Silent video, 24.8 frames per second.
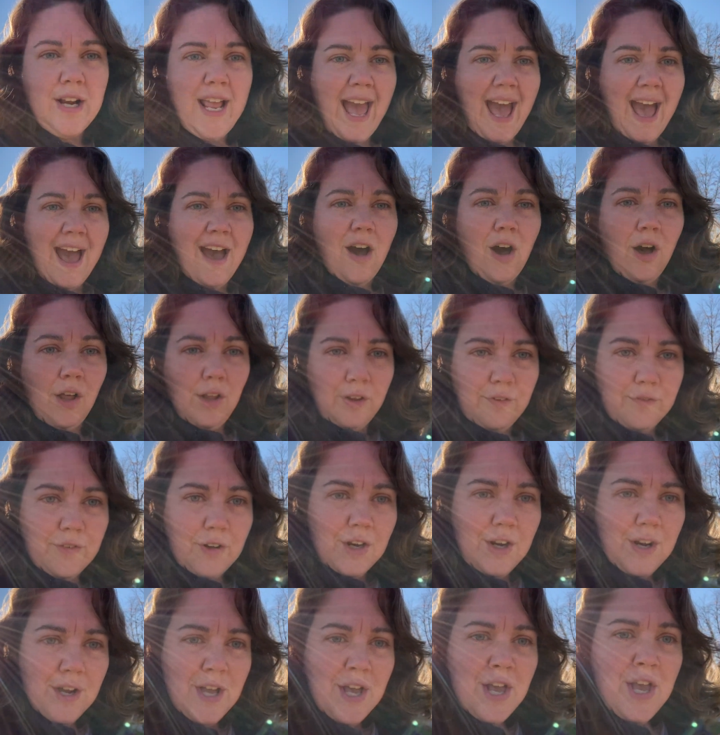cat,
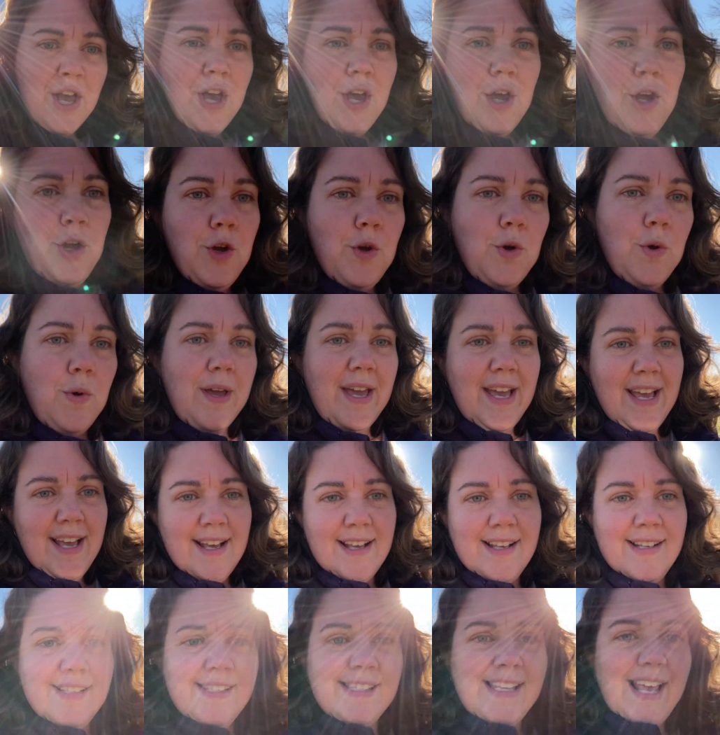Oliver, who
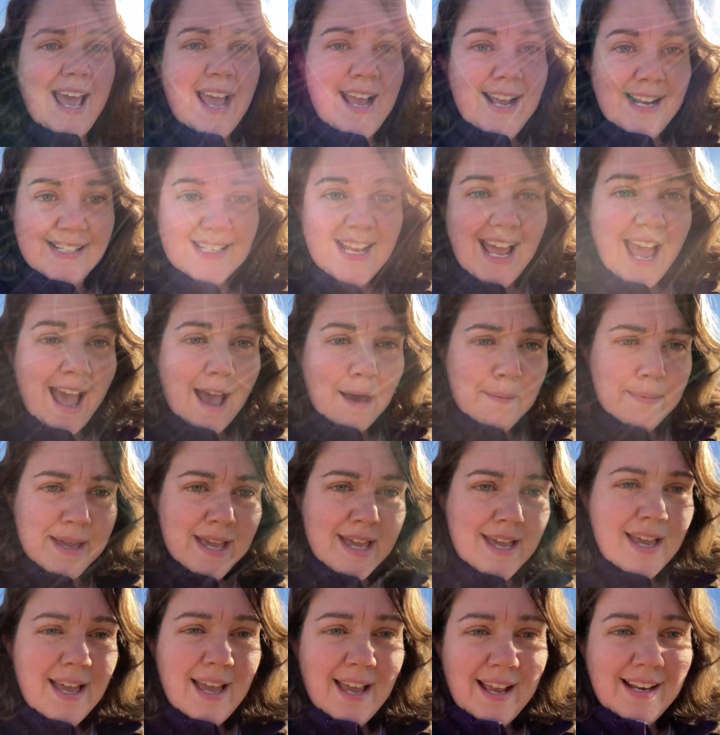is a
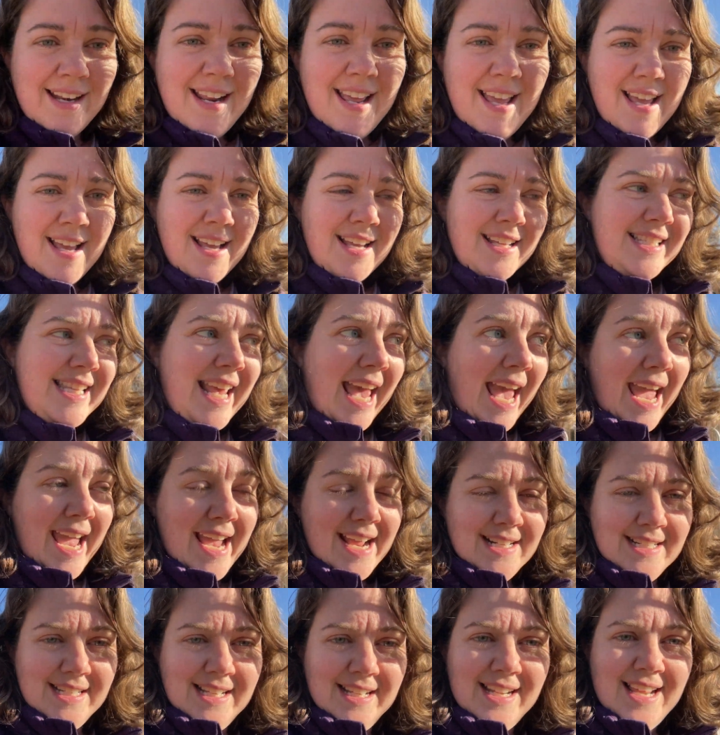tabby, and he is
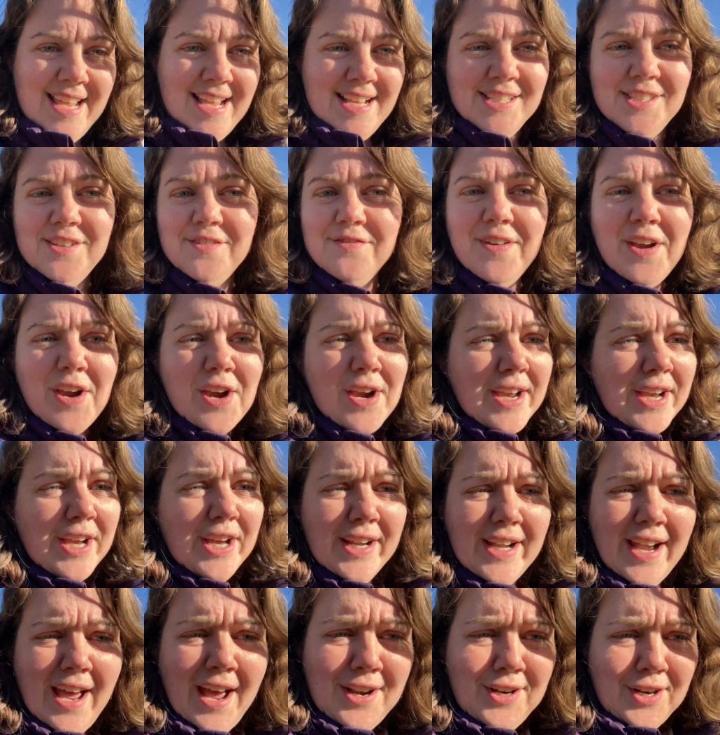8, and he's a very
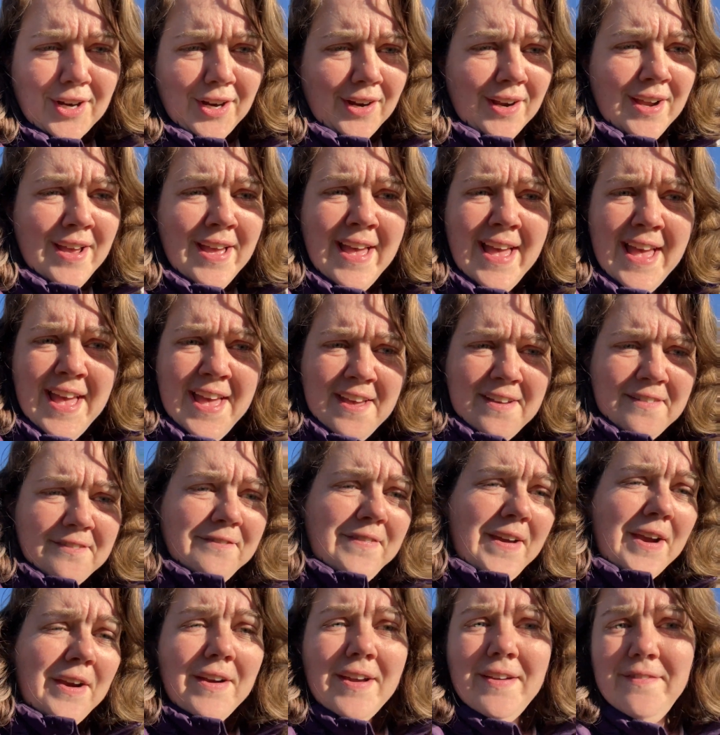good hunter.
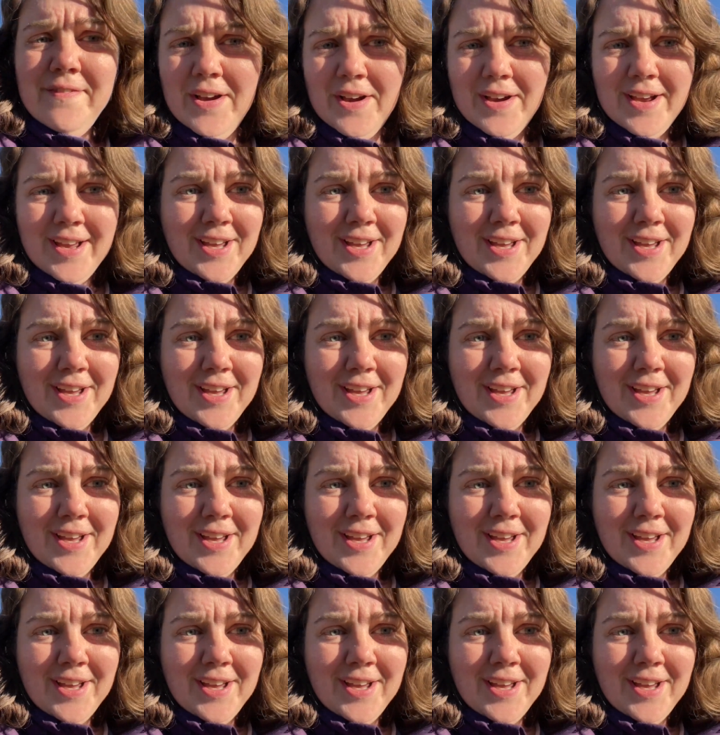Very, very